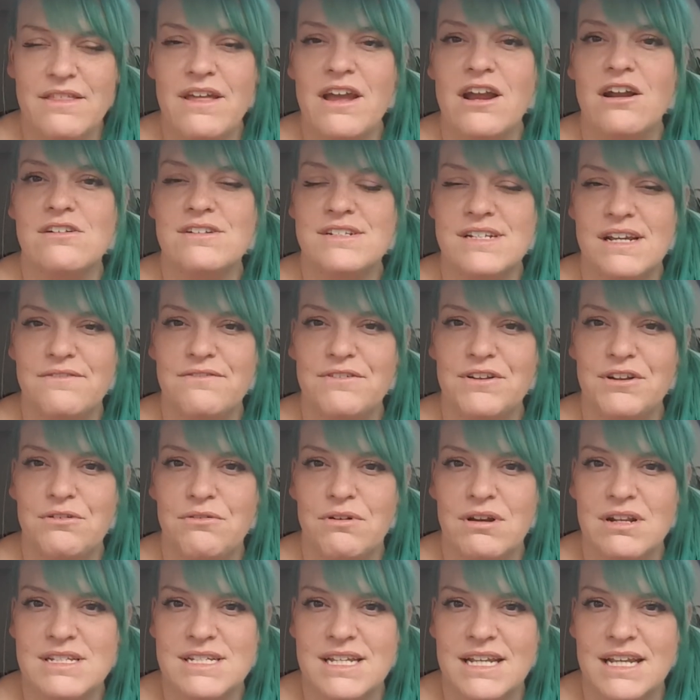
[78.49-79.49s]
They are definitely
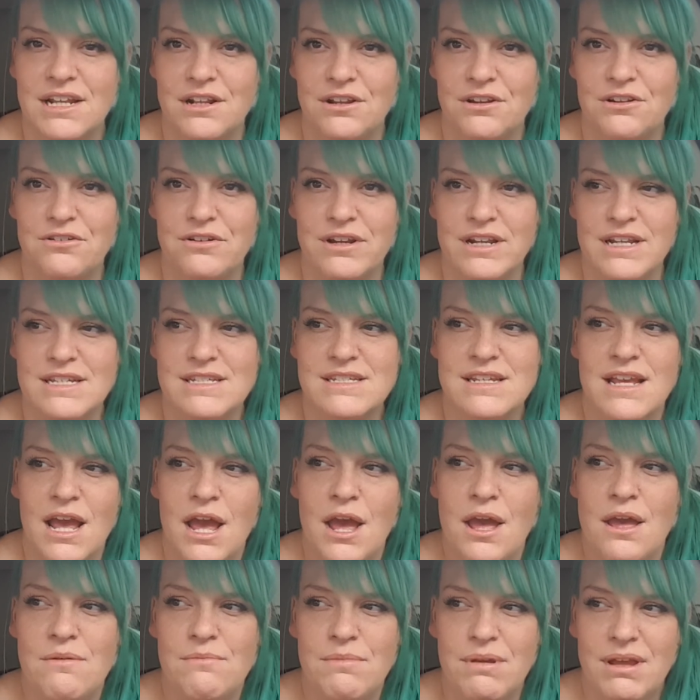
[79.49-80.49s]
going to increase
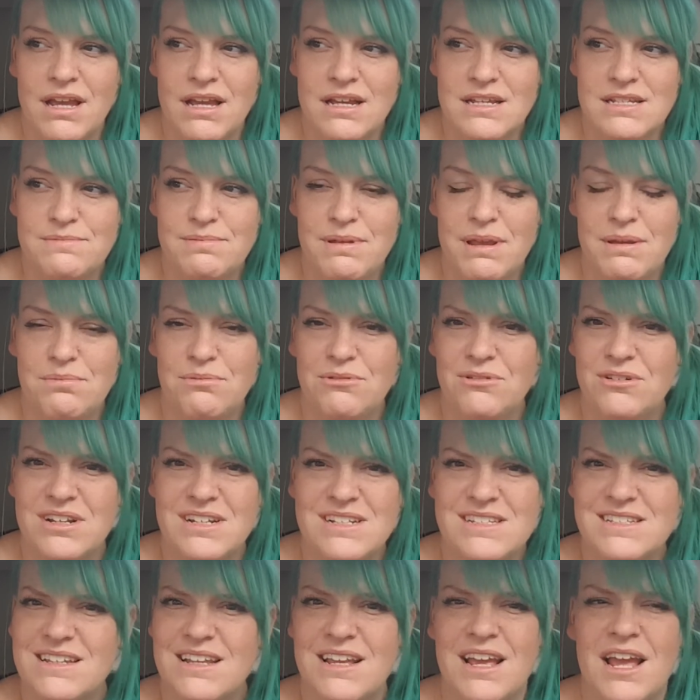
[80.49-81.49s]
because people
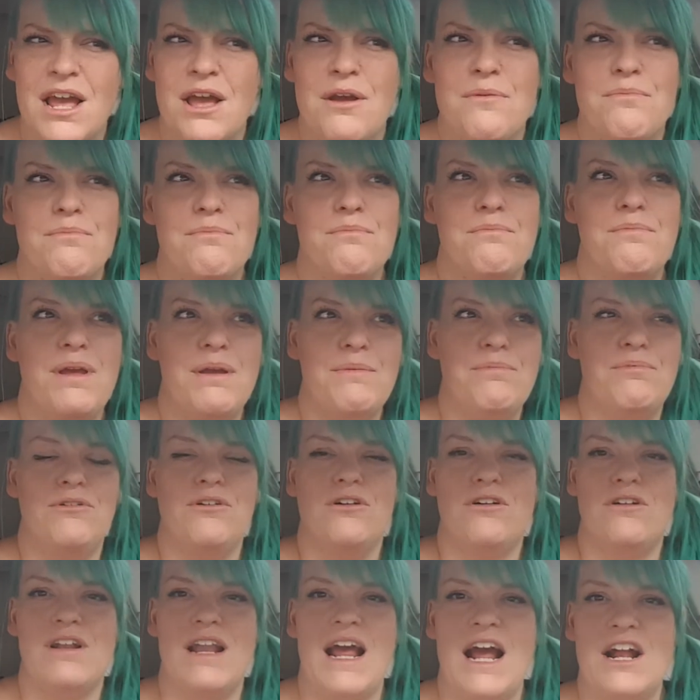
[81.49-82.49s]

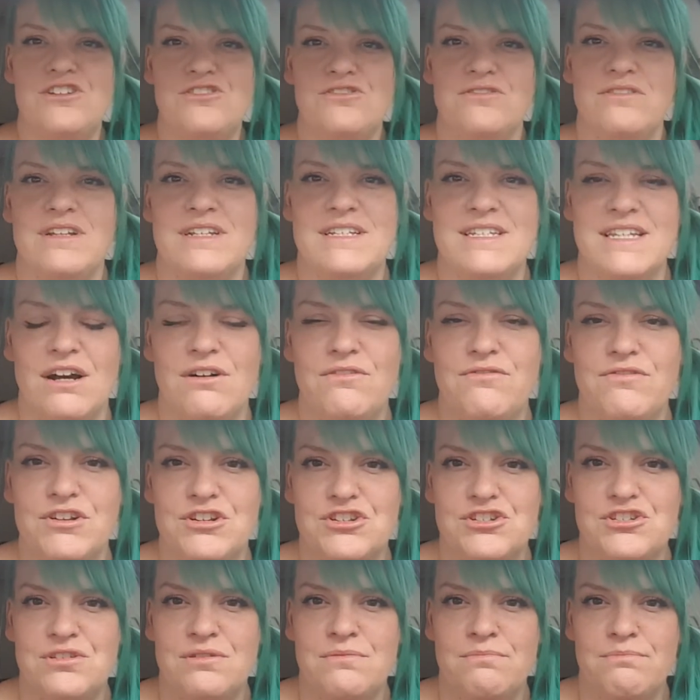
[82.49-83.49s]
are naturally
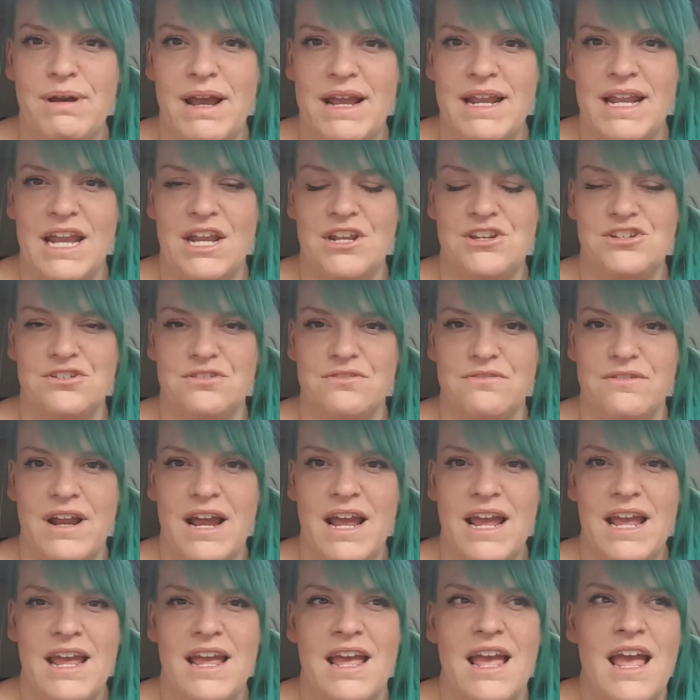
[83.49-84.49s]
selfish by nature,
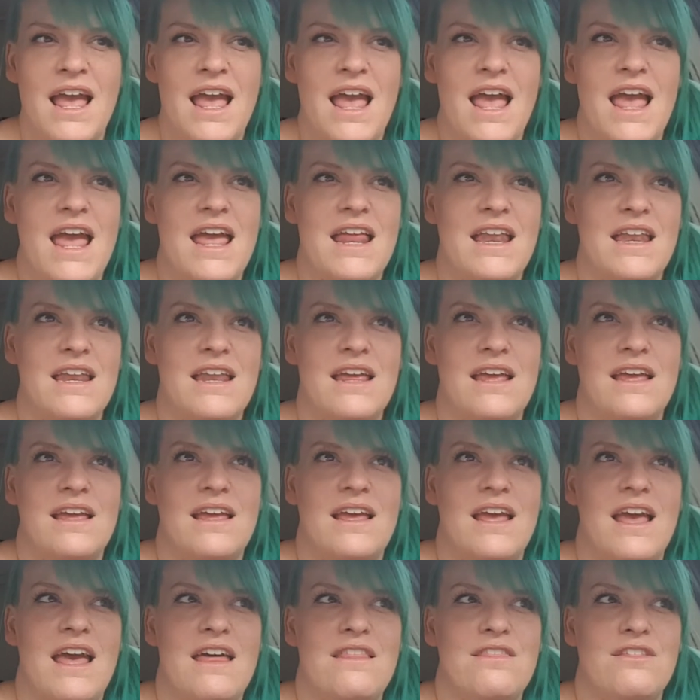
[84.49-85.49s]
right? And
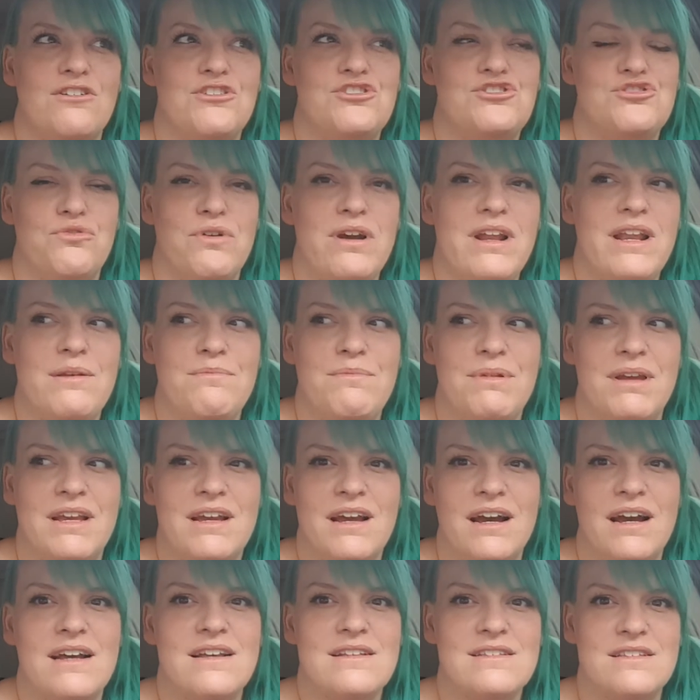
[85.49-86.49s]
they're joining
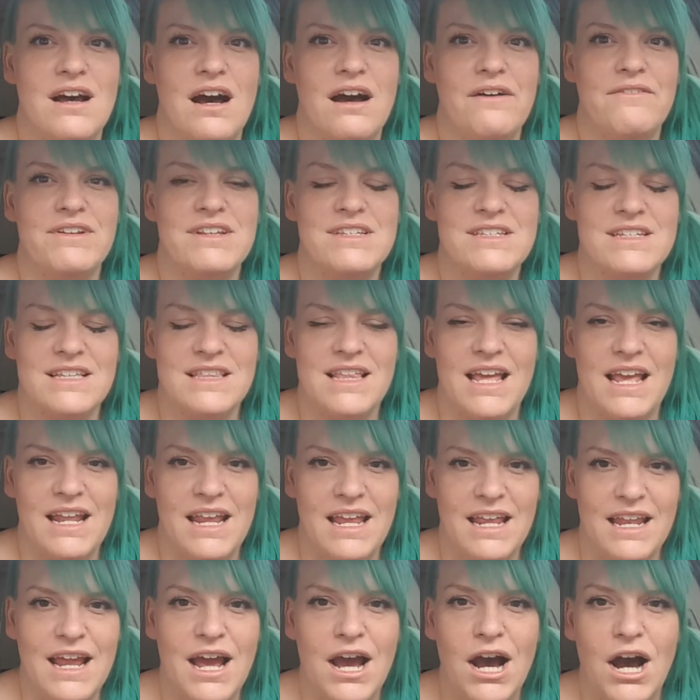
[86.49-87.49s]
because obviously they
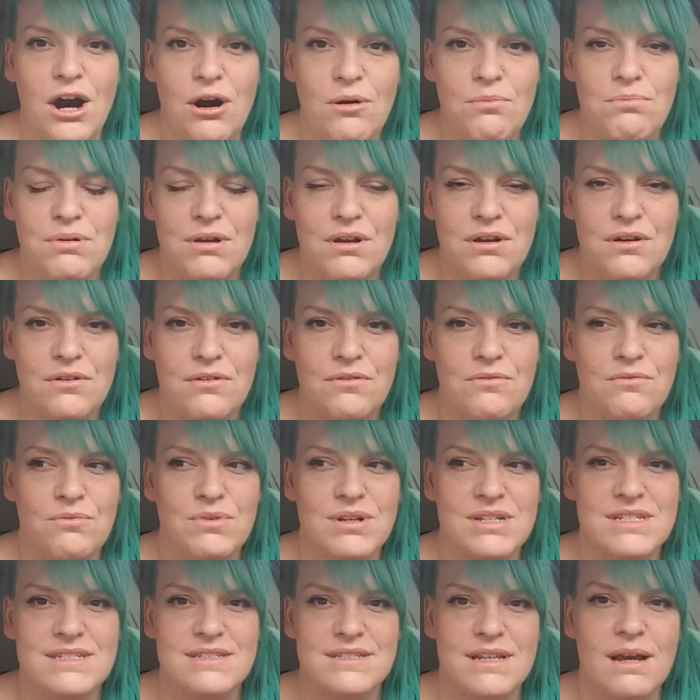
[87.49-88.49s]
need help
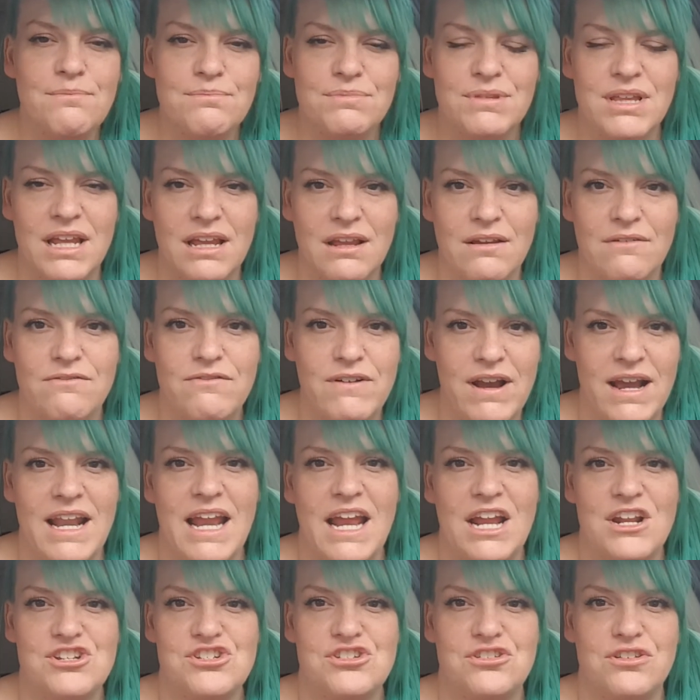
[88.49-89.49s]
with something
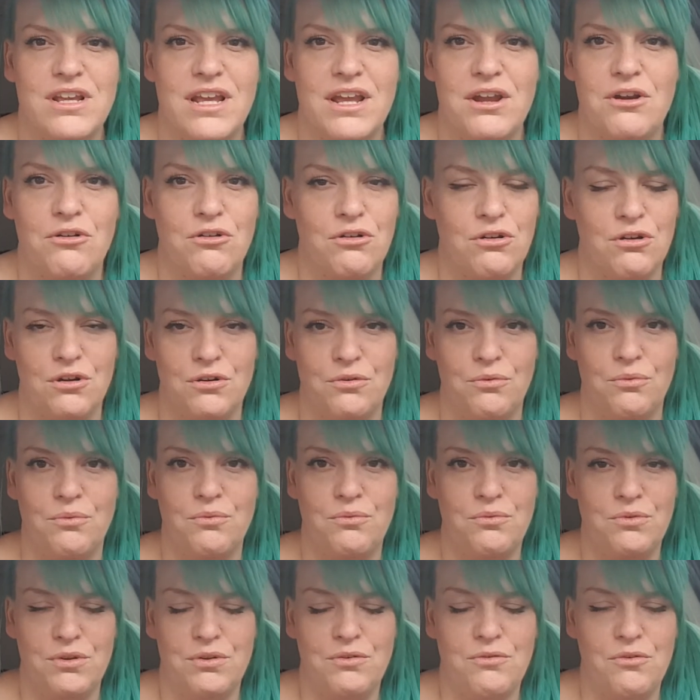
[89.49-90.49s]
financially or
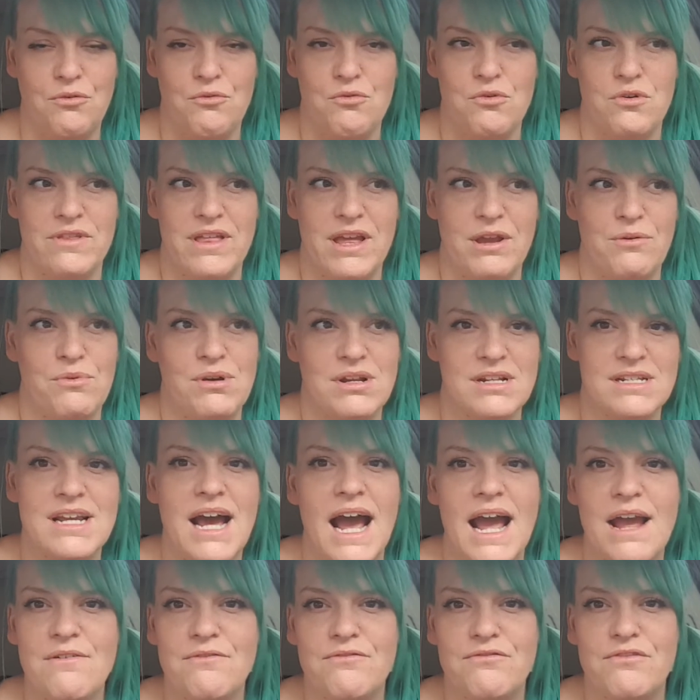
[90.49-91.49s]
they want
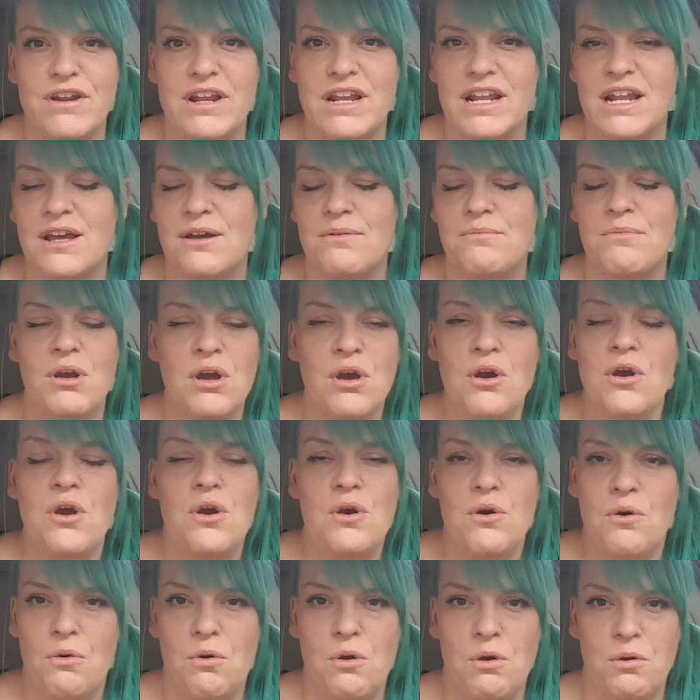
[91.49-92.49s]
time freedom
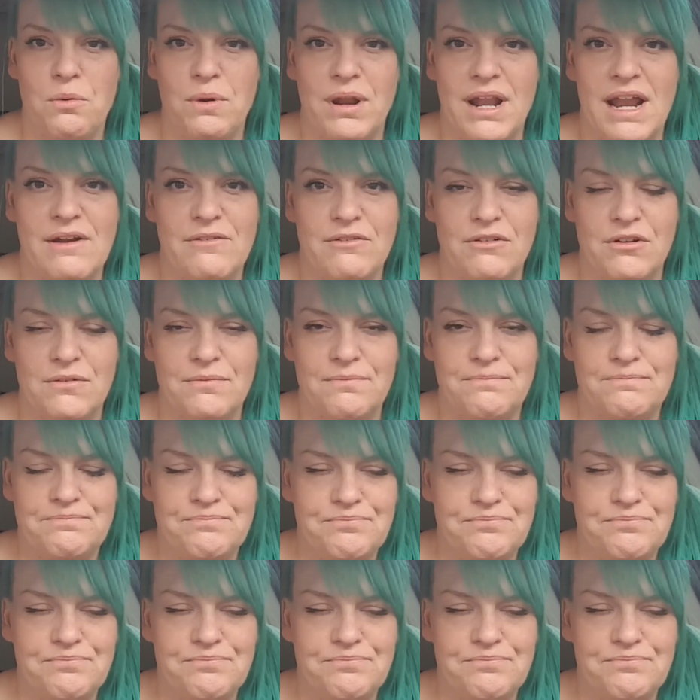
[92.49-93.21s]
or whatever.